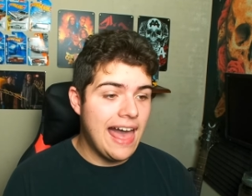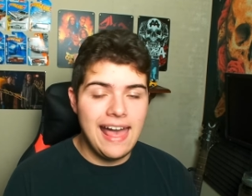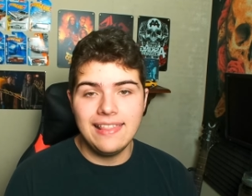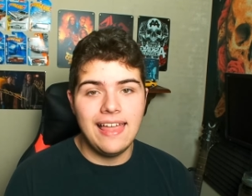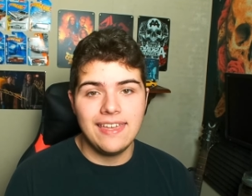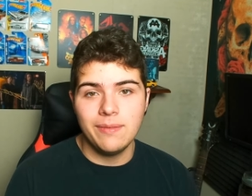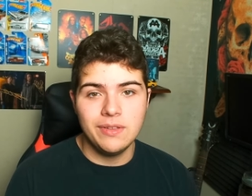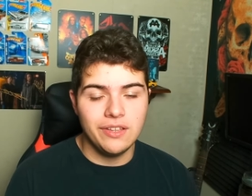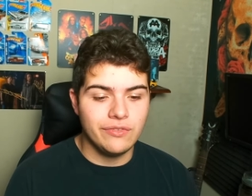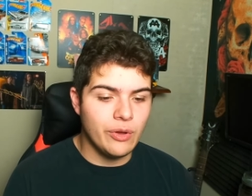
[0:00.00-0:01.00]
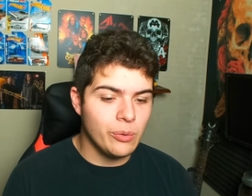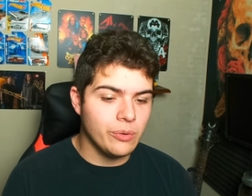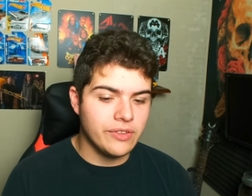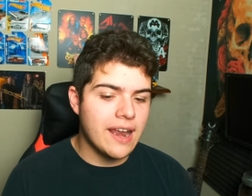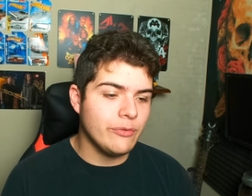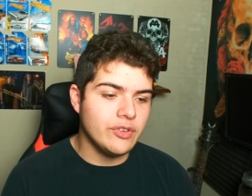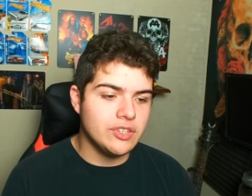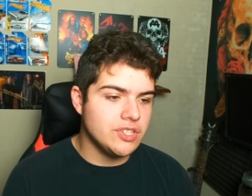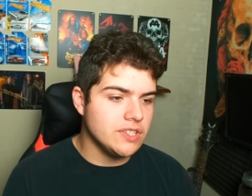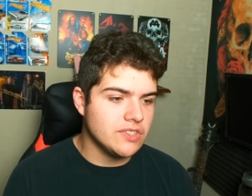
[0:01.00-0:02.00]
I like Emily's vocals. I don't think
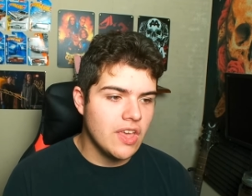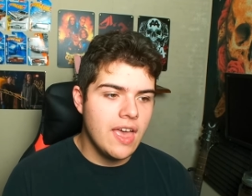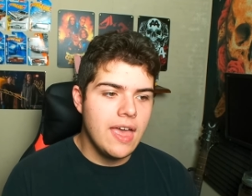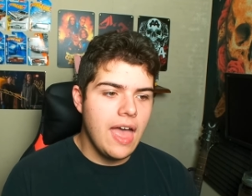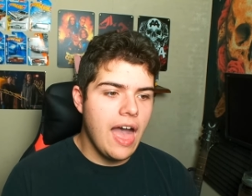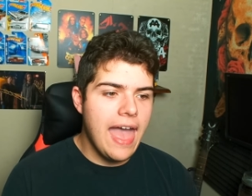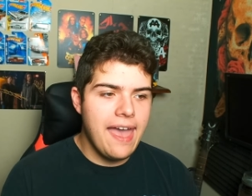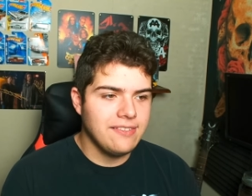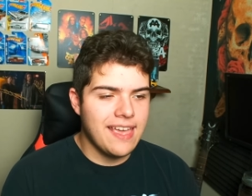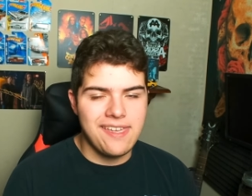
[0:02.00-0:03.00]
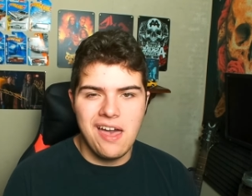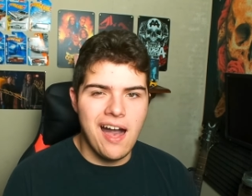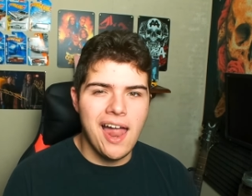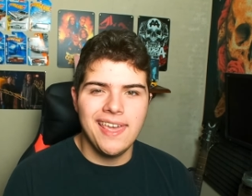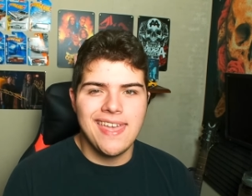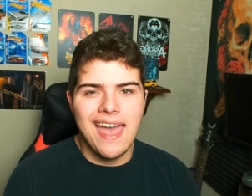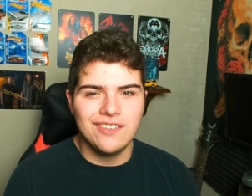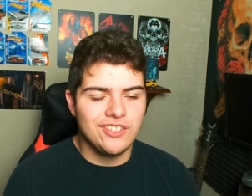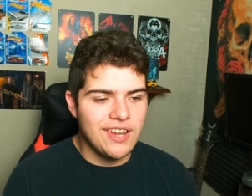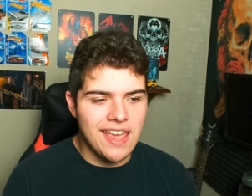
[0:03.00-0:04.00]
she's as iconic
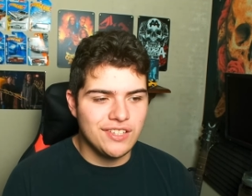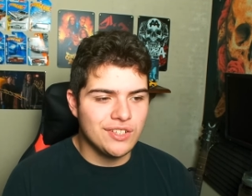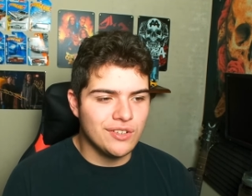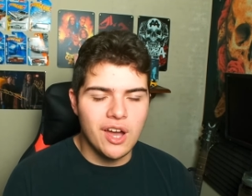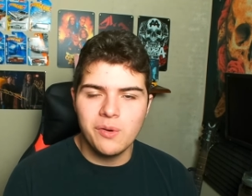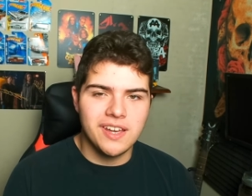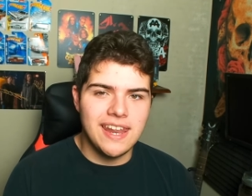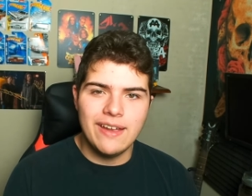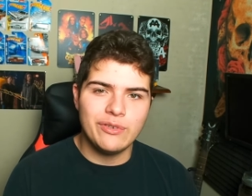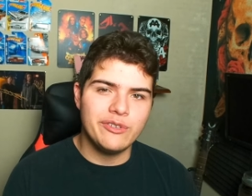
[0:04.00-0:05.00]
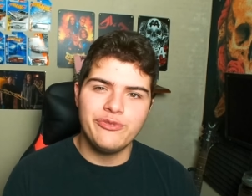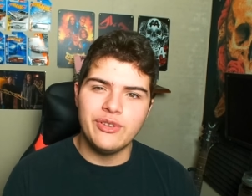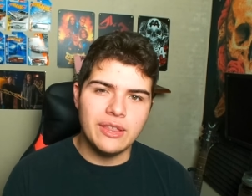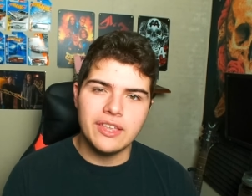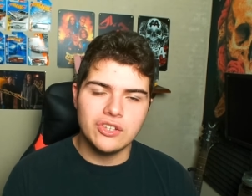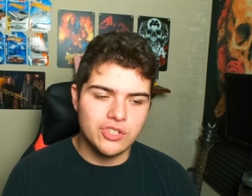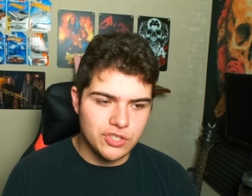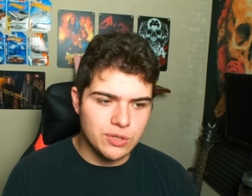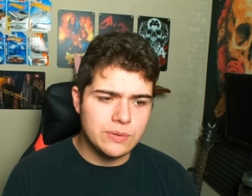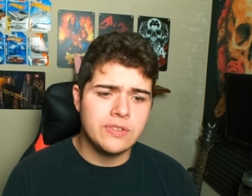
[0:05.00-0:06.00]
as Chester. No one could ever fill his
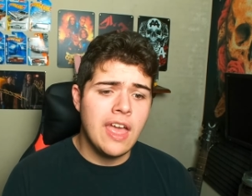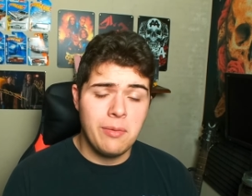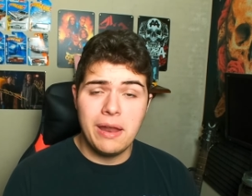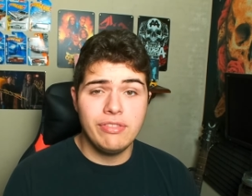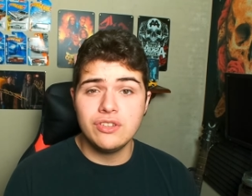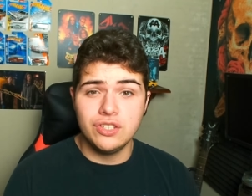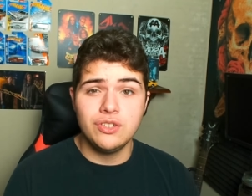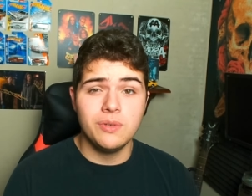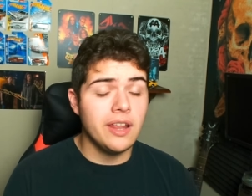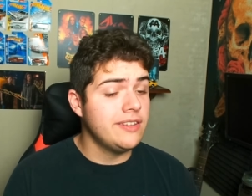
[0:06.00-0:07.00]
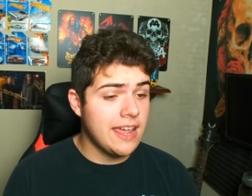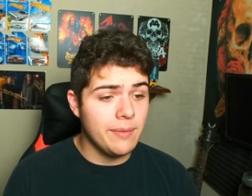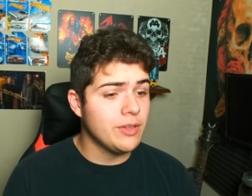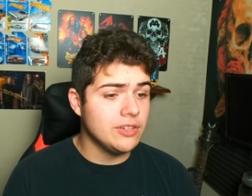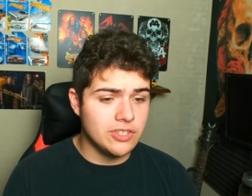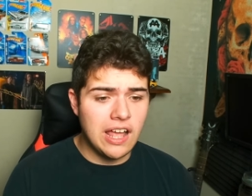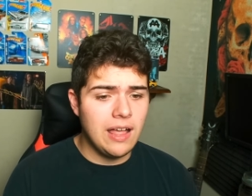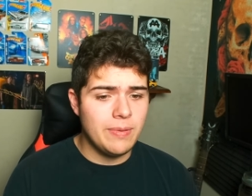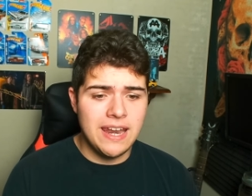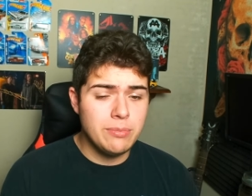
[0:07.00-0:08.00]
shoes. But I think she's doing a damn good
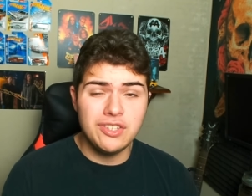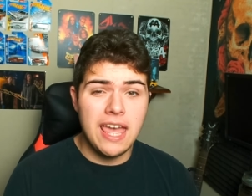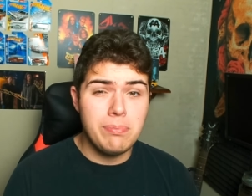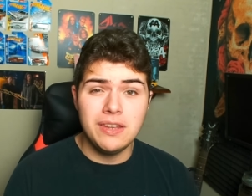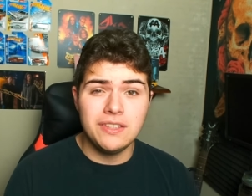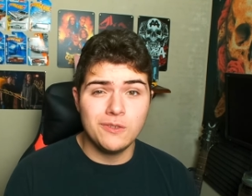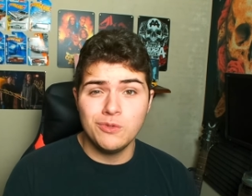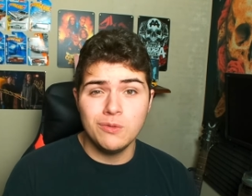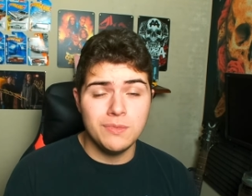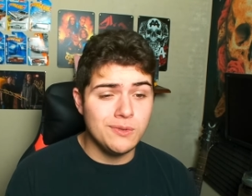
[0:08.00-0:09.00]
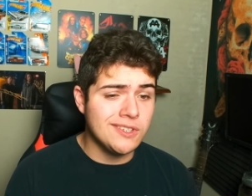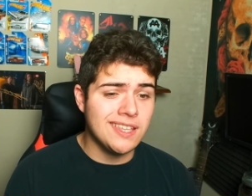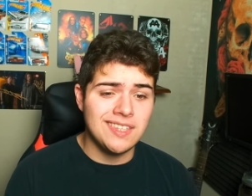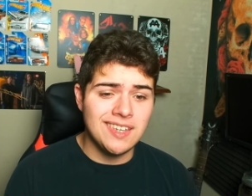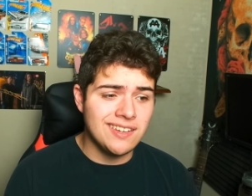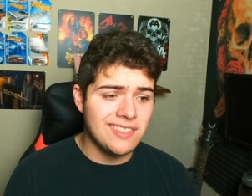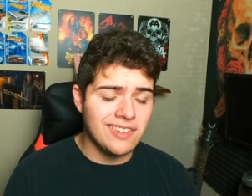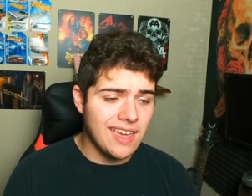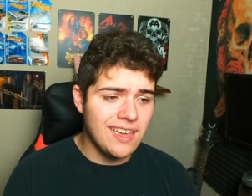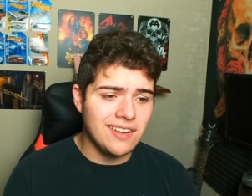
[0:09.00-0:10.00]
job. And I'm just happy to get some new music at the end of the
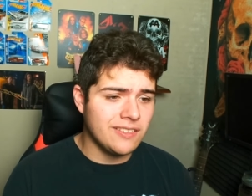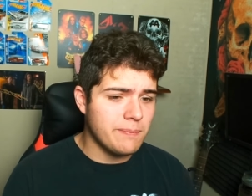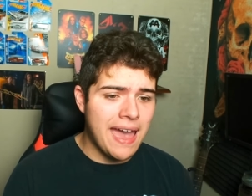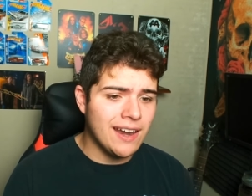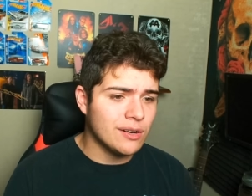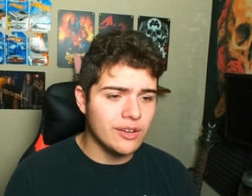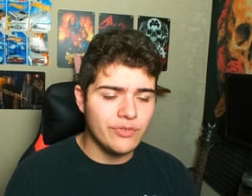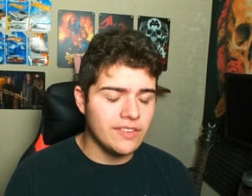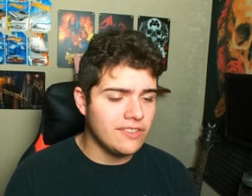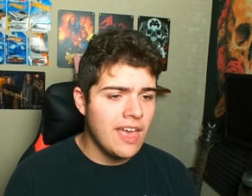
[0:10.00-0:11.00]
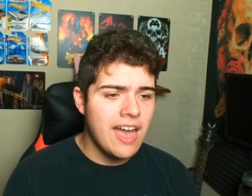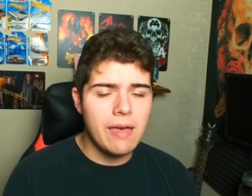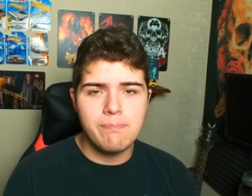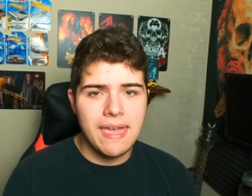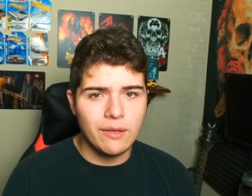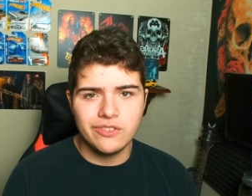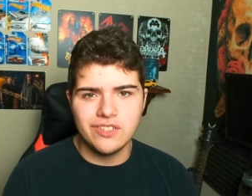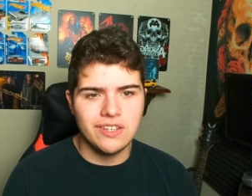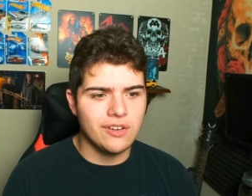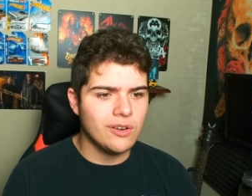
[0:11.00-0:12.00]
day. It doesn't matter if it's a male
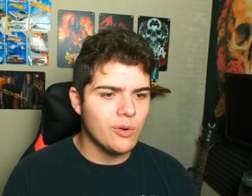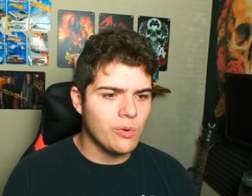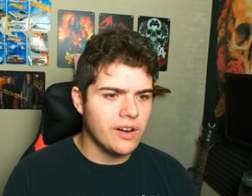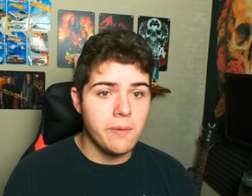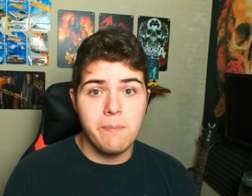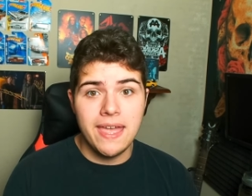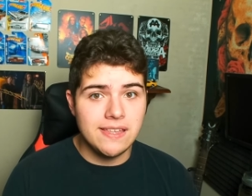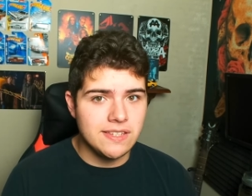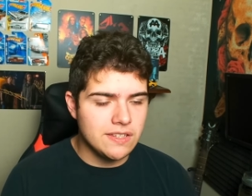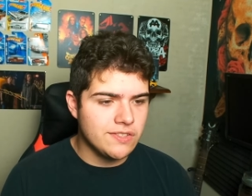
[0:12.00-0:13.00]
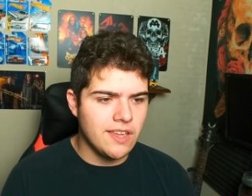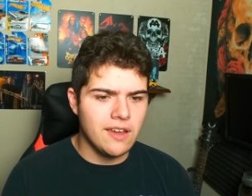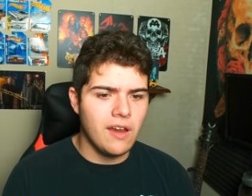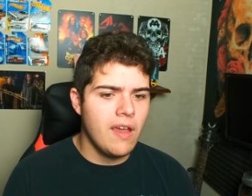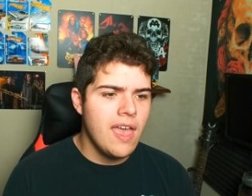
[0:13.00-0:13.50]
singer or an amazing singer.